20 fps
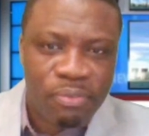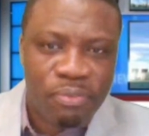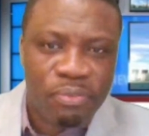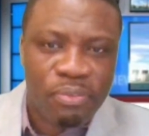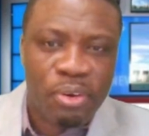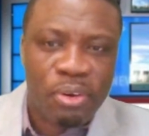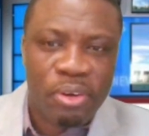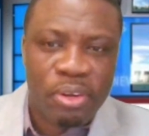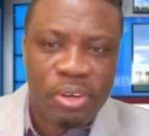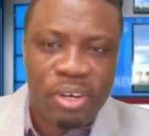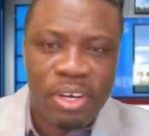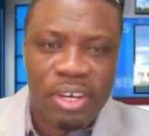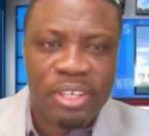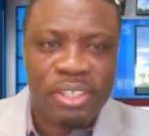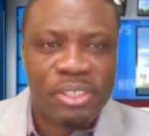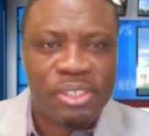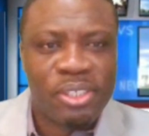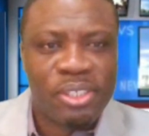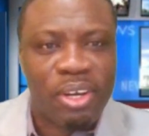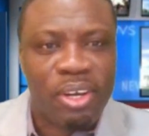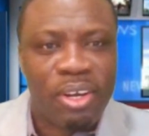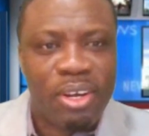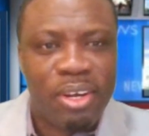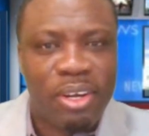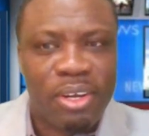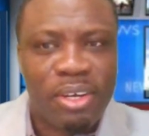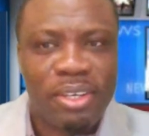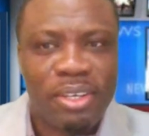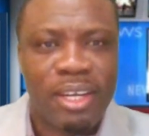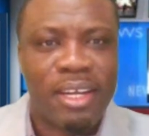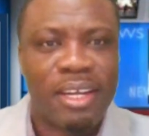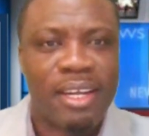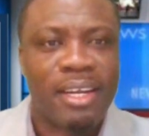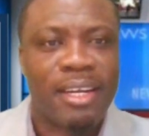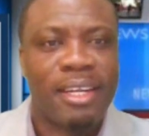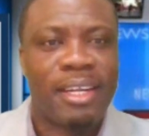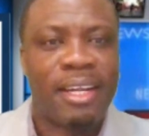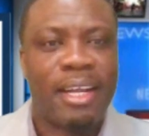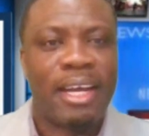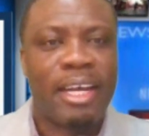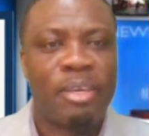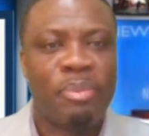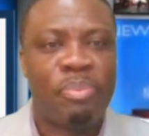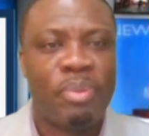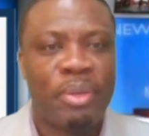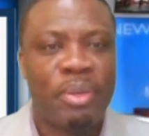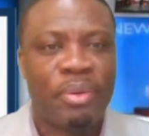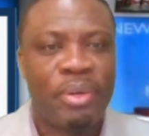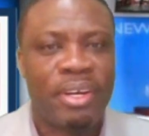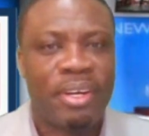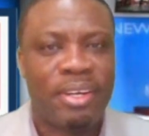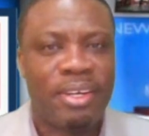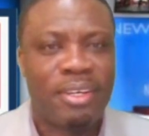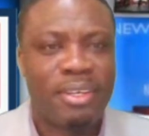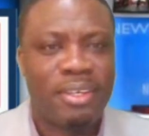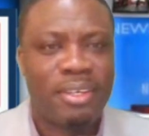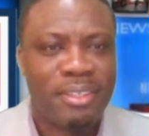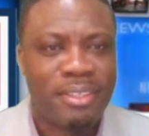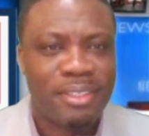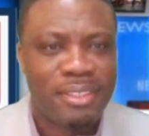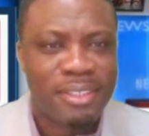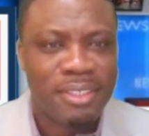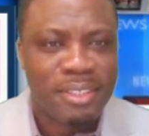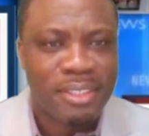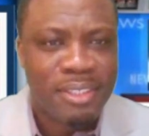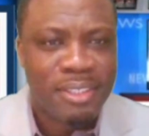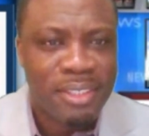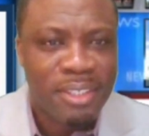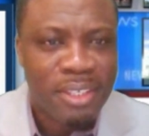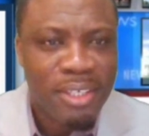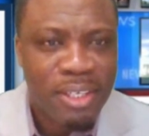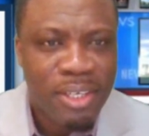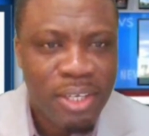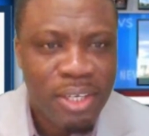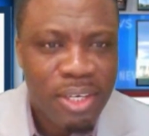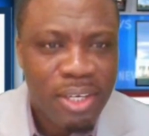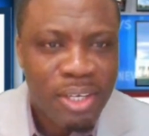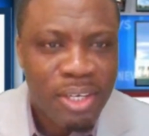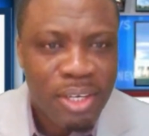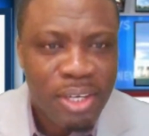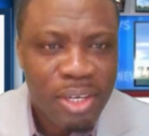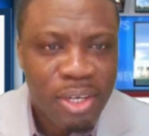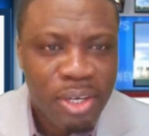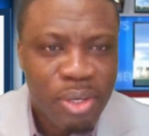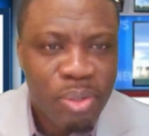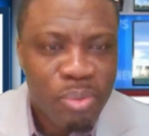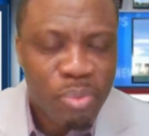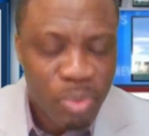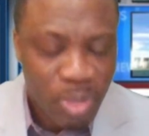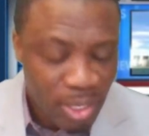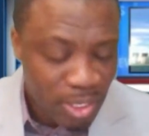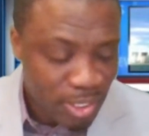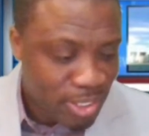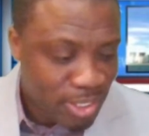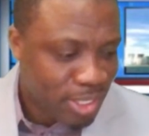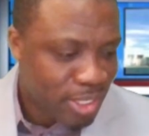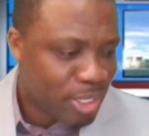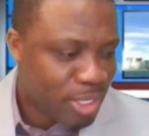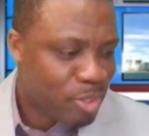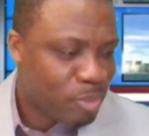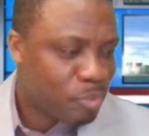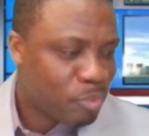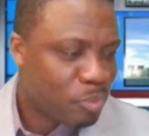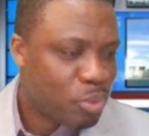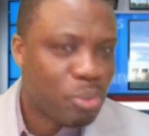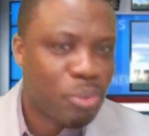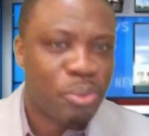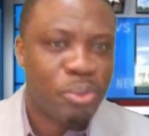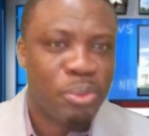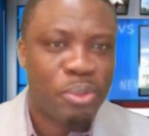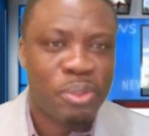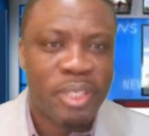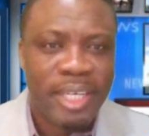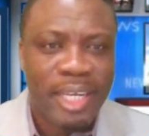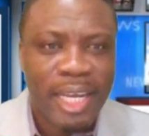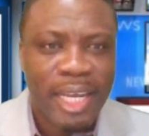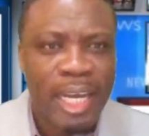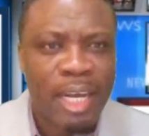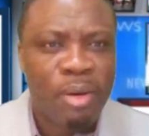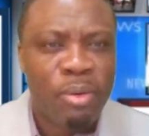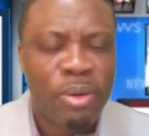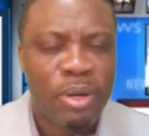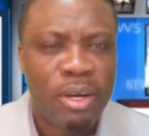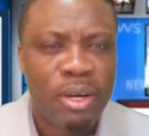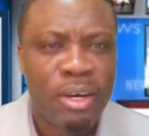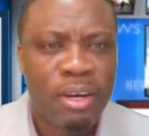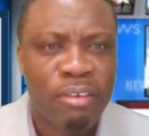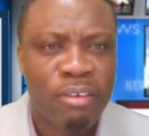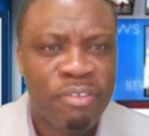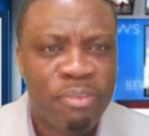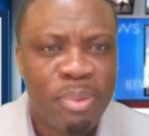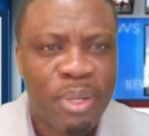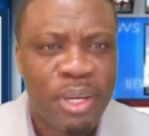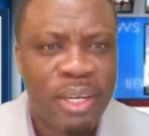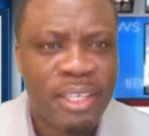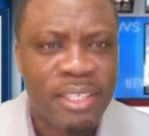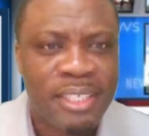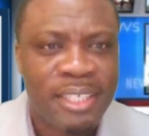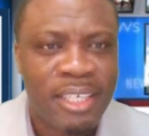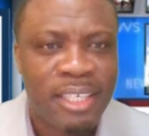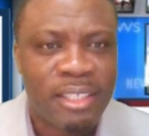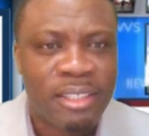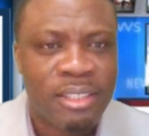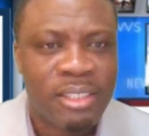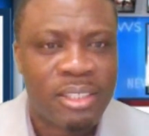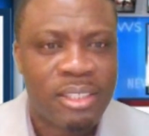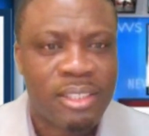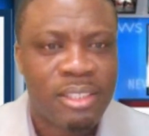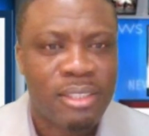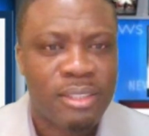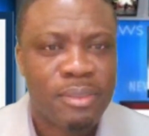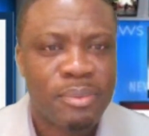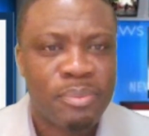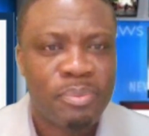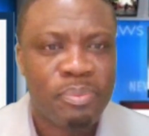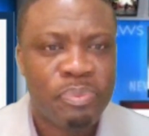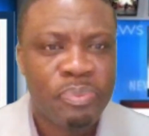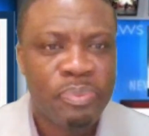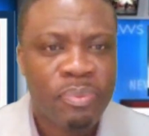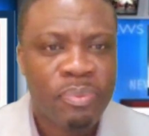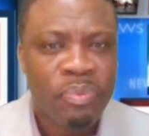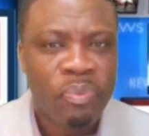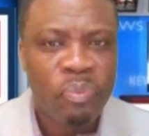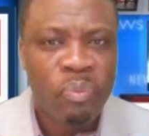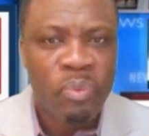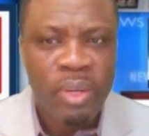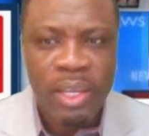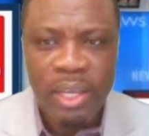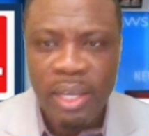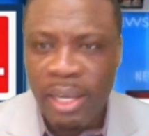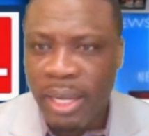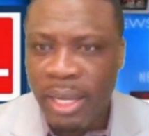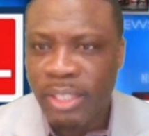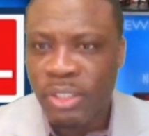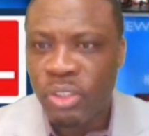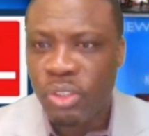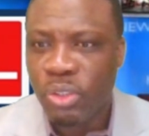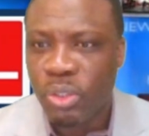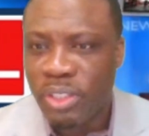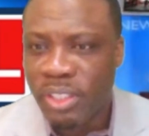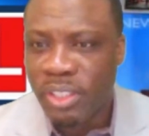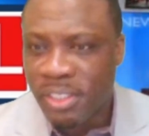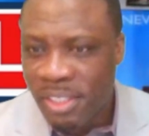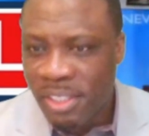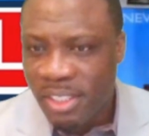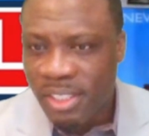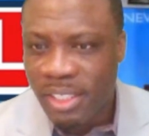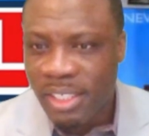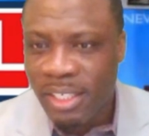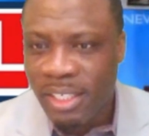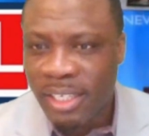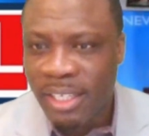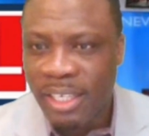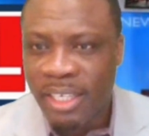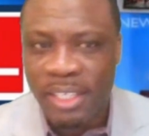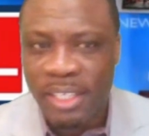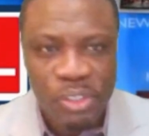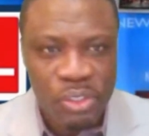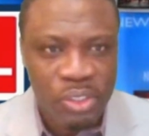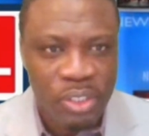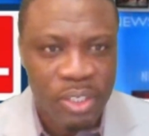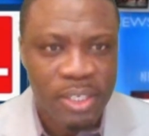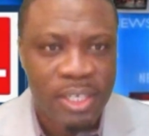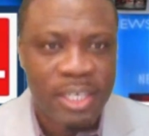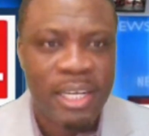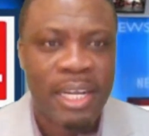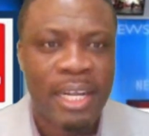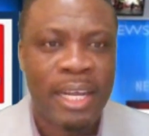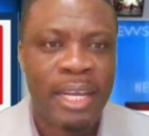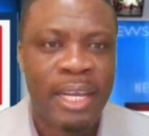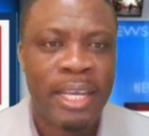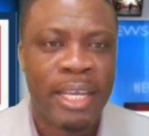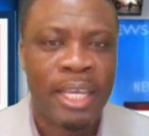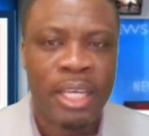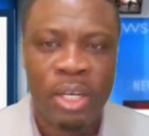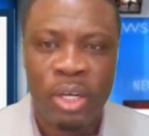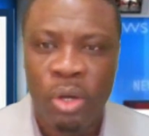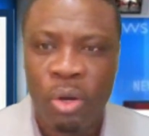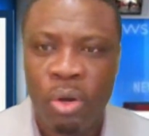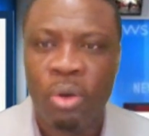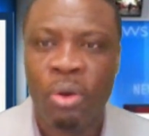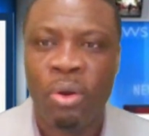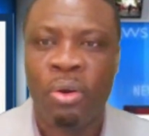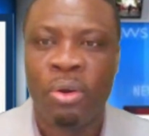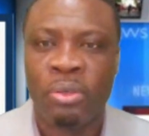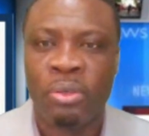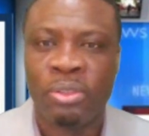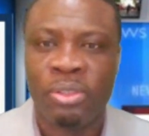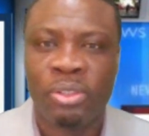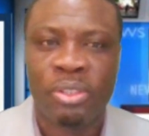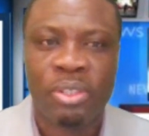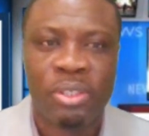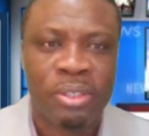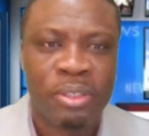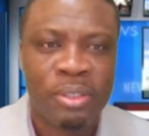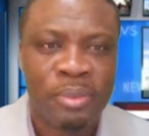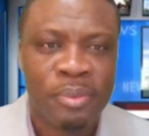Focus on Liberia. Welcome to the Hour of Politics. Ansony Sieh is your guy, your host.